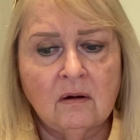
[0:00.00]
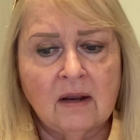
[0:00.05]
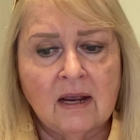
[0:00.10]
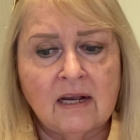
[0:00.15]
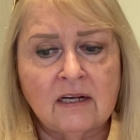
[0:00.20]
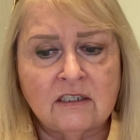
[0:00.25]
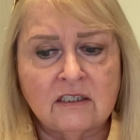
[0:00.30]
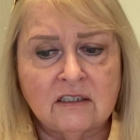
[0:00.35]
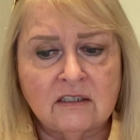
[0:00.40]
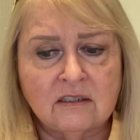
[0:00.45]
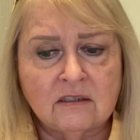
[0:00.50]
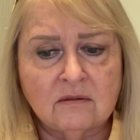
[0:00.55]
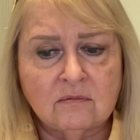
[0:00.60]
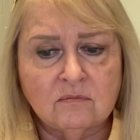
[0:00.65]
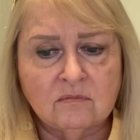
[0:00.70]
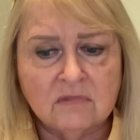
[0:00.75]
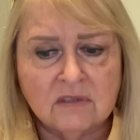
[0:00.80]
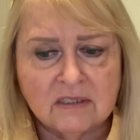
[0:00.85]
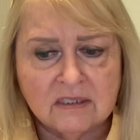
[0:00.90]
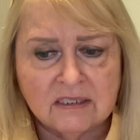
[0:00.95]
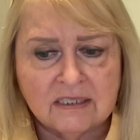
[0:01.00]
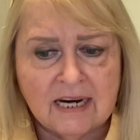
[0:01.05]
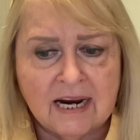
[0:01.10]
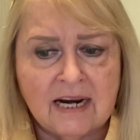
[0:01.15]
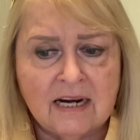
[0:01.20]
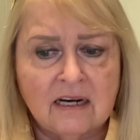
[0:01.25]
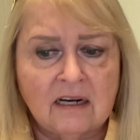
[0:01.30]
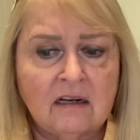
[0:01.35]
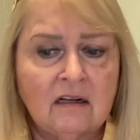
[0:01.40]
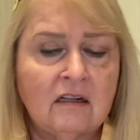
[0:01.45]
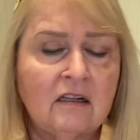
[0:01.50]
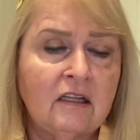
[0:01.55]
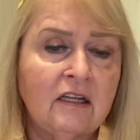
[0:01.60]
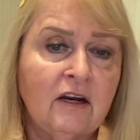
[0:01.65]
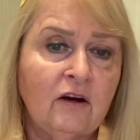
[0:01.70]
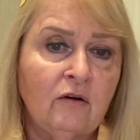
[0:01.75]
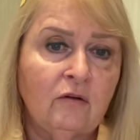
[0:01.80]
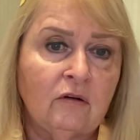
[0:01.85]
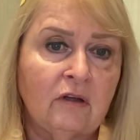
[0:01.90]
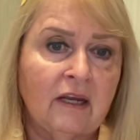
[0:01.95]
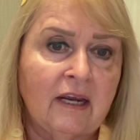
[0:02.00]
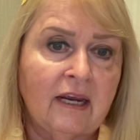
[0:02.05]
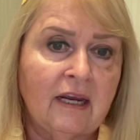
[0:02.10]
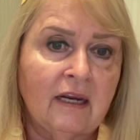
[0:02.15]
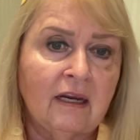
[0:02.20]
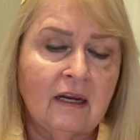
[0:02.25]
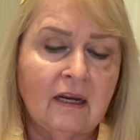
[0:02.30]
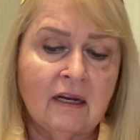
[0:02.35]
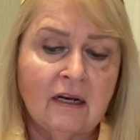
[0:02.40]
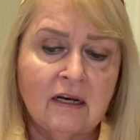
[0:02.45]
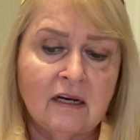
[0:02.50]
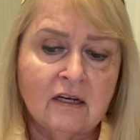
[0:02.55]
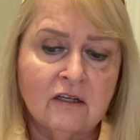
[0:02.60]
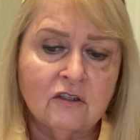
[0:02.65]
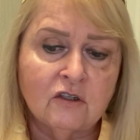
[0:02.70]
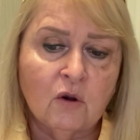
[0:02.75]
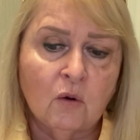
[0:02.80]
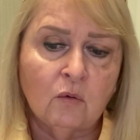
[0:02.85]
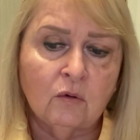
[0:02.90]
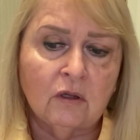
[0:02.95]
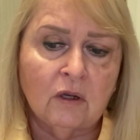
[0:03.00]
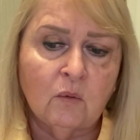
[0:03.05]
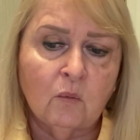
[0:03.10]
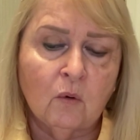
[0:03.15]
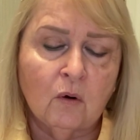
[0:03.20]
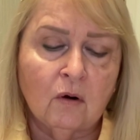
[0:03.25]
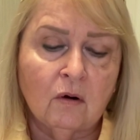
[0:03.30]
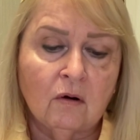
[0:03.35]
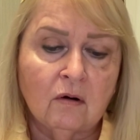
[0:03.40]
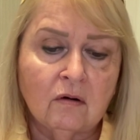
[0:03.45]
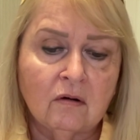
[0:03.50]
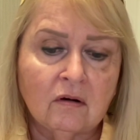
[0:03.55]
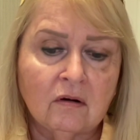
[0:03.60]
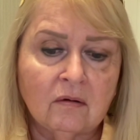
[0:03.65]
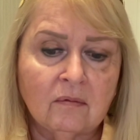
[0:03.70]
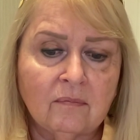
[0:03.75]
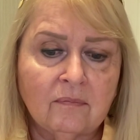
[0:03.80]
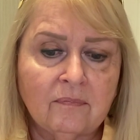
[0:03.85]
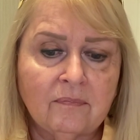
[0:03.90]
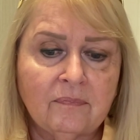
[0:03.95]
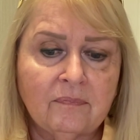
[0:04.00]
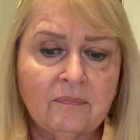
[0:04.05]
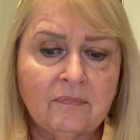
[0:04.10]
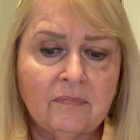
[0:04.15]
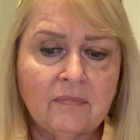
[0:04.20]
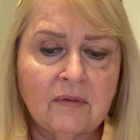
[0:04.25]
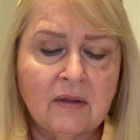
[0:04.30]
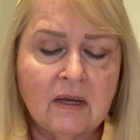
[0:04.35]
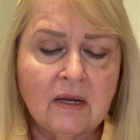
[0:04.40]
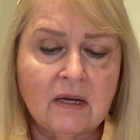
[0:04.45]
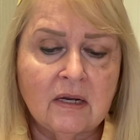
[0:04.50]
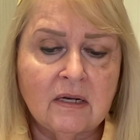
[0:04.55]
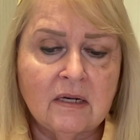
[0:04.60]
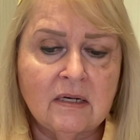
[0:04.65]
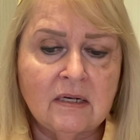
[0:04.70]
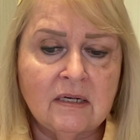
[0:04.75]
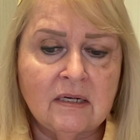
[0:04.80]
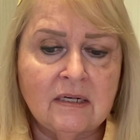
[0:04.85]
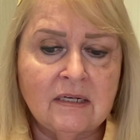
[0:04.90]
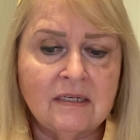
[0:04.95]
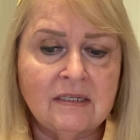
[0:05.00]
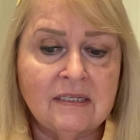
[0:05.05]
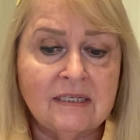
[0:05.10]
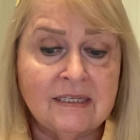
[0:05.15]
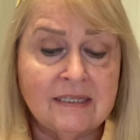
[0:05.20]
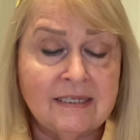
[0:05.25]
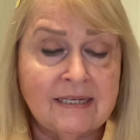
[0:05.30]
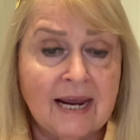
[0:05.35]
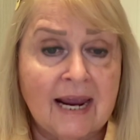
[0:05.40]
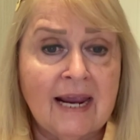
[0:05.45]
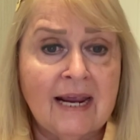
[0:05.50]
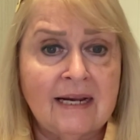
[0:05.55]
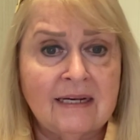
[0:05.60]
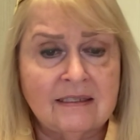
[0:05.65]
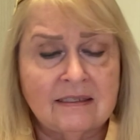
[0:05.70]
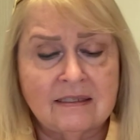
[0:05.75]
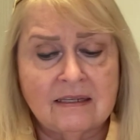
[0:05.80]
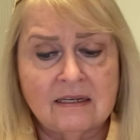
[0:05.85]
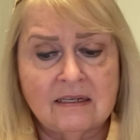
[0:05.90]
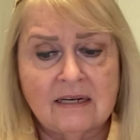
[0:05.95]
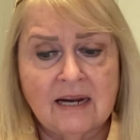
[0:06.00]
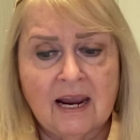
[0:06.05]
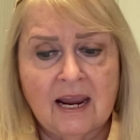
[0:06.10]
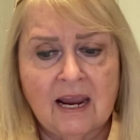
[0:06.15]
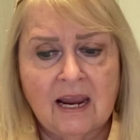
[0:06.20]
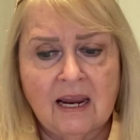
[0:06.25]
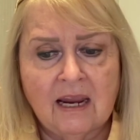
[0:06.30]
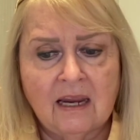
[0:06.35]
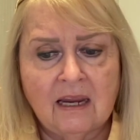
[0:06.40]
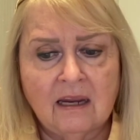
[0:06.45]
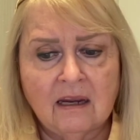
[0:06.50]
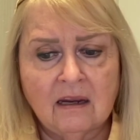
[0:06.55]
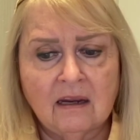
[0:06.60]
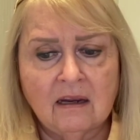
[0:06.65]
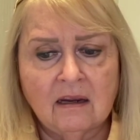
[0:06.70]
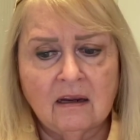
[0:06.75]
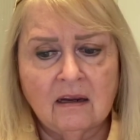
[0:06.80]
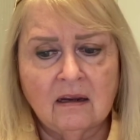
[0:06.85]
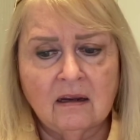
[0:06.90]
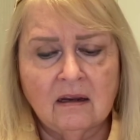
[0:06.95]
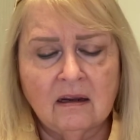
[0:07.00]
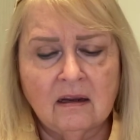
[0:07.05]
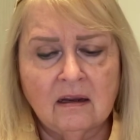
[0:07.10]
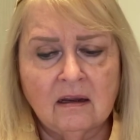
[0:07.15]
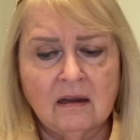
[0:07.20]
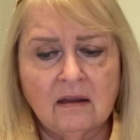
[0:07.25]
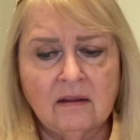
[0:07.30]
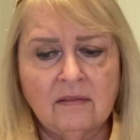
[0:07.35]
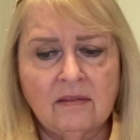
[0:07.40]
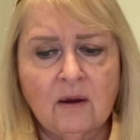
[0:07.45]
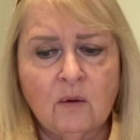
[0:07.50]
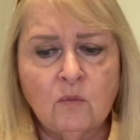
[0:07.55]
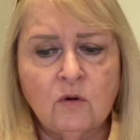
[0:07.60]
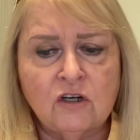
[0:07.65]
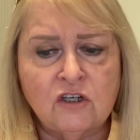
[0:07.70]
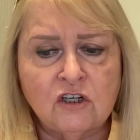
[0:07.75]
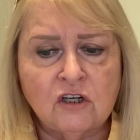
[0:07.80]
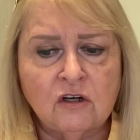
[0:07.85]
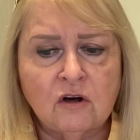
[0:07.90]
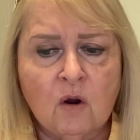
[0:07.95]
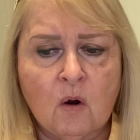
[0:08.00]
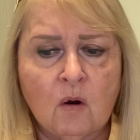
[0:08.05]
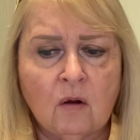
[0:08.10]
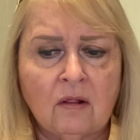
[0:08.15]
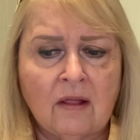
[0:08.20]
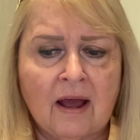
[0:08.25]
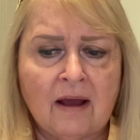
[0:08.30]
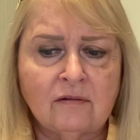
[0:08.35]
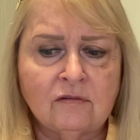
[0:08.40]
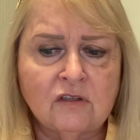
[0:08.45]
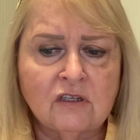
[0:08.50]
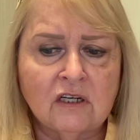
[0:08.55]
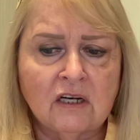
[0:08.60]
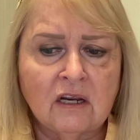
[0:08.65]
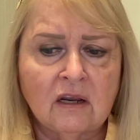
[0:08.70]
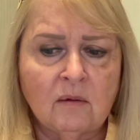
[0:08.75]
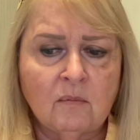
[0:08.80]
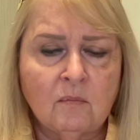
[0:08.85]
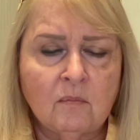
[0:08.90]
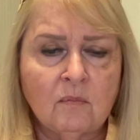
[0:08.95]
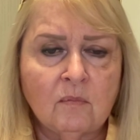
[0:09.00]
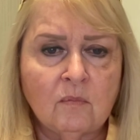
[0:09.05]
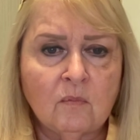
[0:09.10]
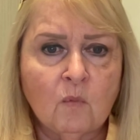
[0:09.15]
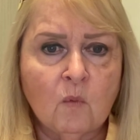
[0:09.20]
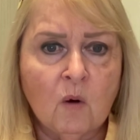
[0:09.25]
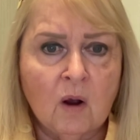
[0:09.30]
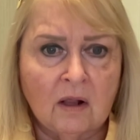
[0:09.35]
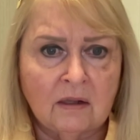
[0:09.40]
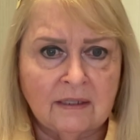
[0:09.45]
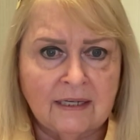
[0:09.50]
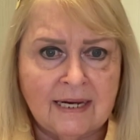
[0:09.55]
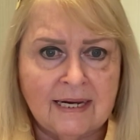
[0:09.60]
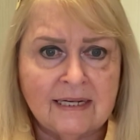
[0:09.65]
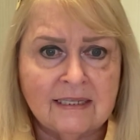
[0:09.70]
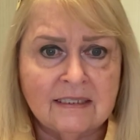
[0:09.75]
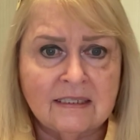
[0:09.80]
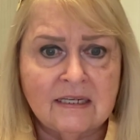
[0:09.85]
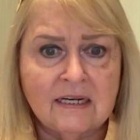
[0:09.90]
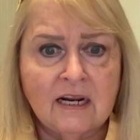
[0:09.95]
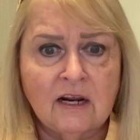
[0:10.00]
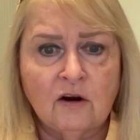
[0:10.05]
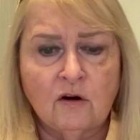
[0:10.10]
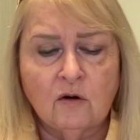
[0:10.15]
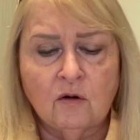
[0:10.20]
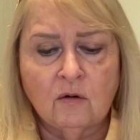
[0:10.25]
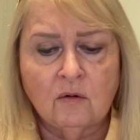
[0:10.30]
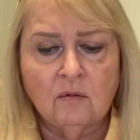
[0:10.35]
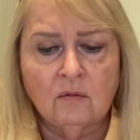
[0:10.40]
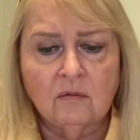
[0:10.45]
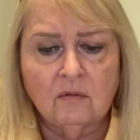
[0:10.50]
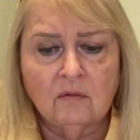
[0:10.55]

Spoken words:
as stated clearly in His holy word. Today is the day that we should call out to Him while He is near.